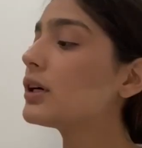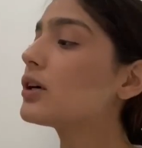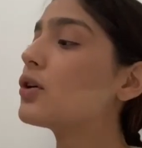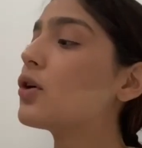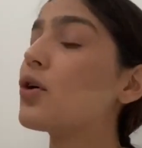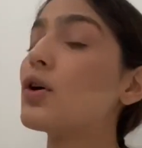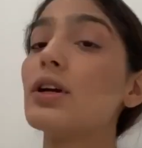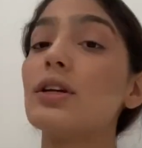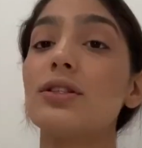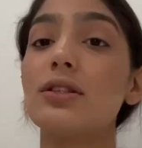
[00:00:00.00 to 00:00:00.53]

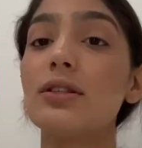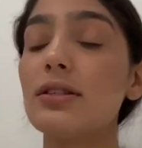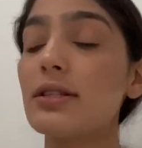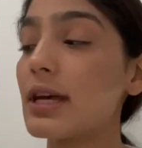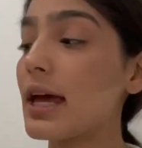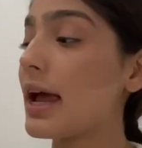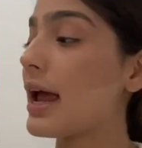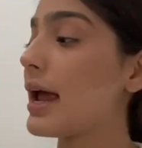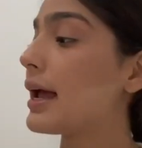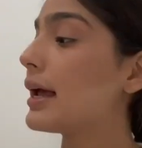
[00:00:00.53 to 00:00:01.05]
going to
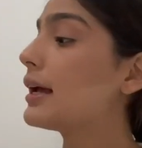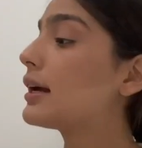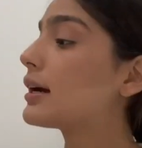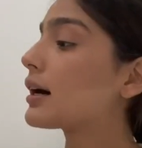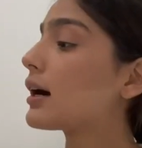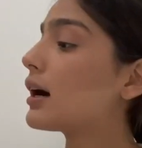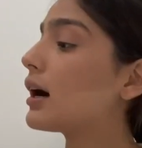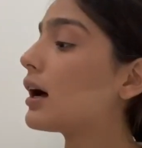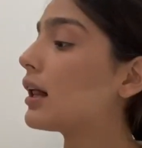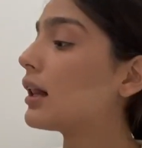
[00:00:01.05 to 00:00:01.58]
take
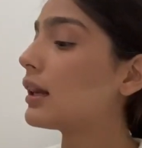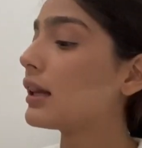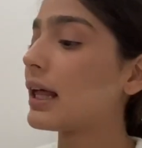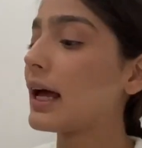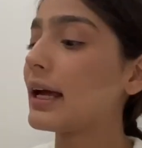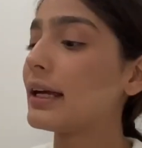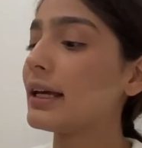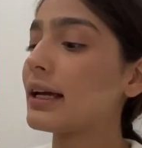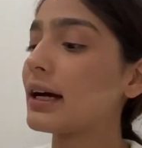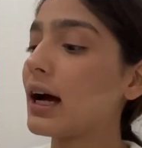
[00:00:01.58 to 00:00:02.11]

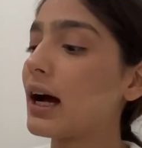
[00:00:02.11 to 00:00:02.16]
like